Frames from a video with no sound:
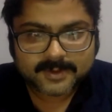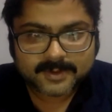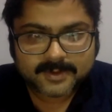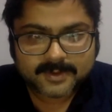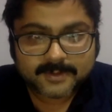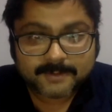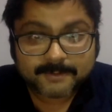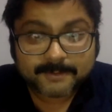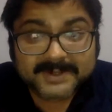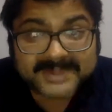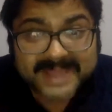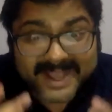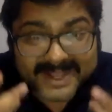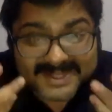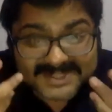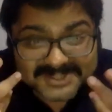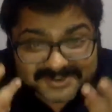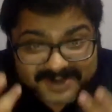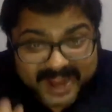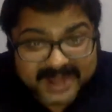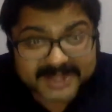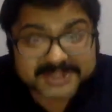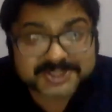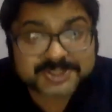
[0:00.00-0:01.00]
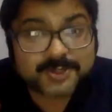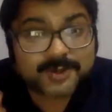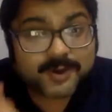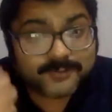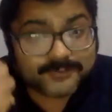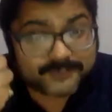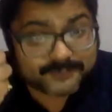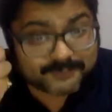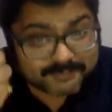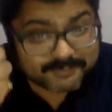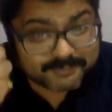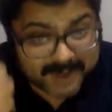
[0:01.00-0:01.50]
But the extraction
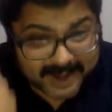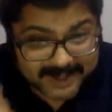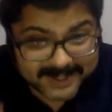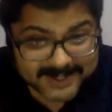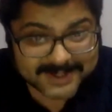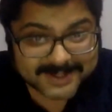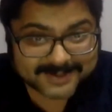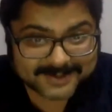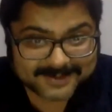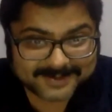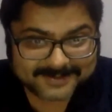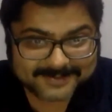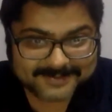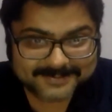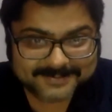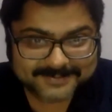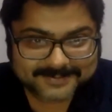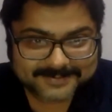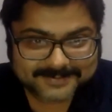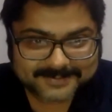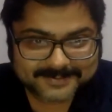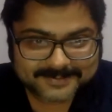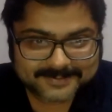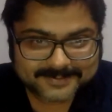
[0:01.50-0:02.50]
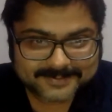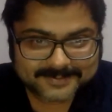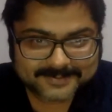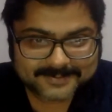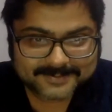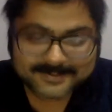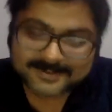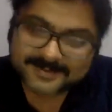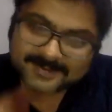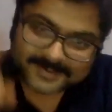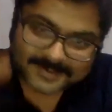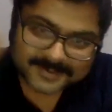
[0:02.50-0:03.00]
of money,
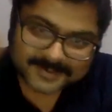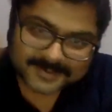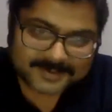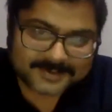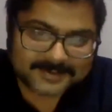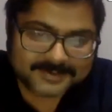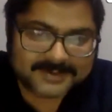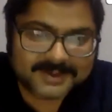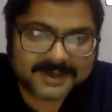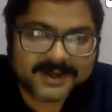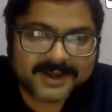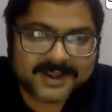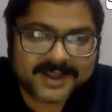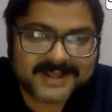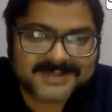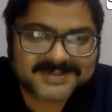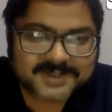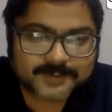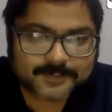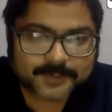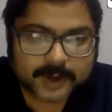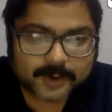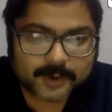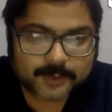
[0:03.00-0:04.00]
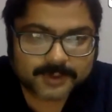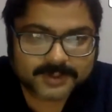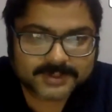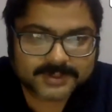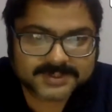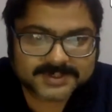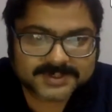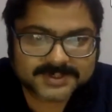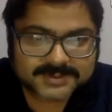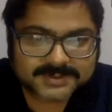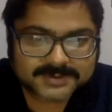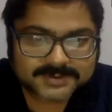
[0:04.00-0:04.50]
Delhi has the
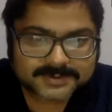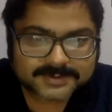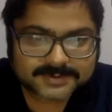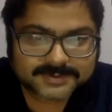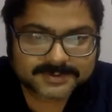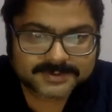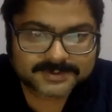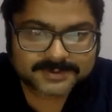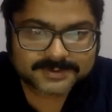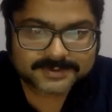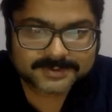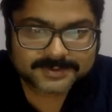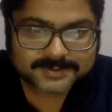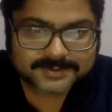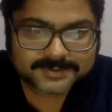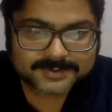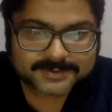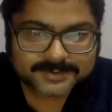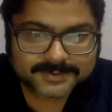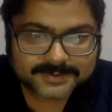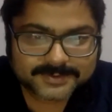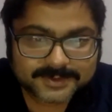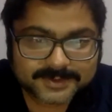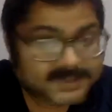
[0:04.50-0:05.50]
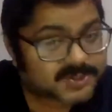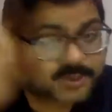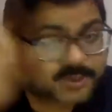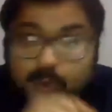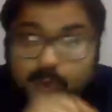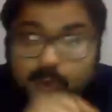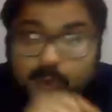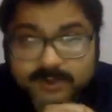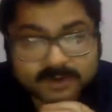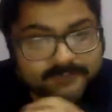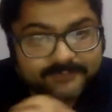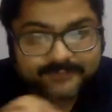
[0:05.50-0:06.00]
powers. It's no
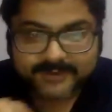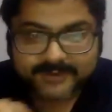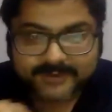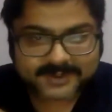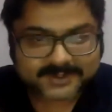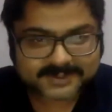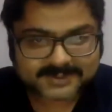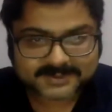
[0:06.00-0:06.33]
different.